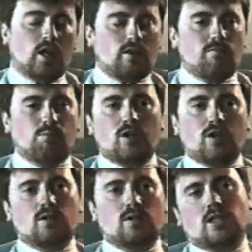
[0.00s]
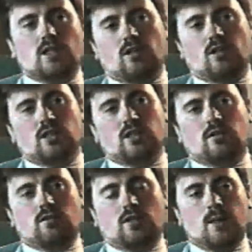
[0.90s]
They bought into a technology that
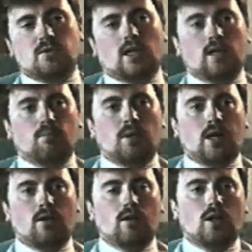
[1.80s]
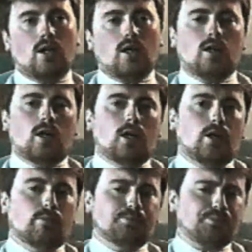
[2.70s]
keeps getting better,
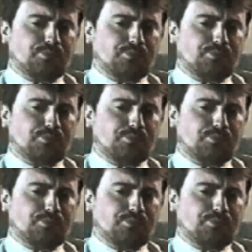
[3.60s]
and